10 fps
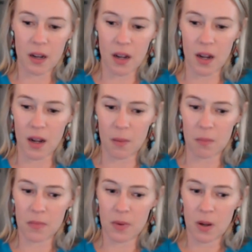
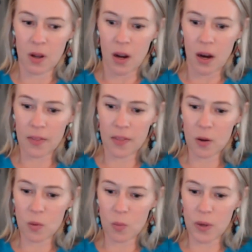Um, I
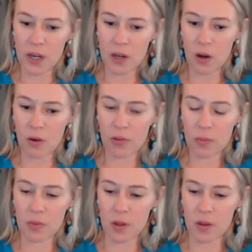think we know
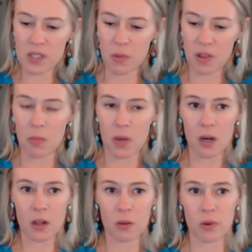from the, some of the
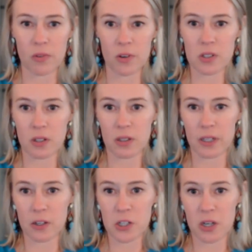medical reversal
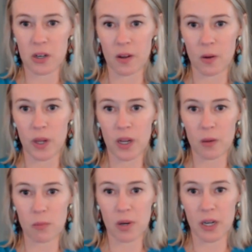literature that we
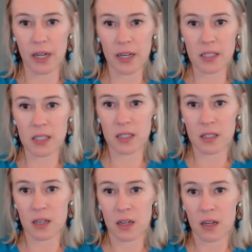can predict
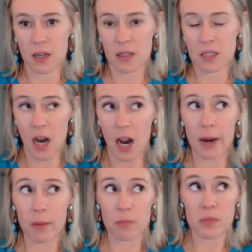
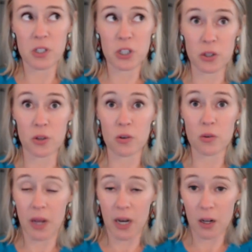time to
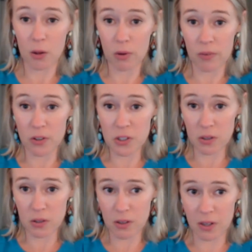medical reversal.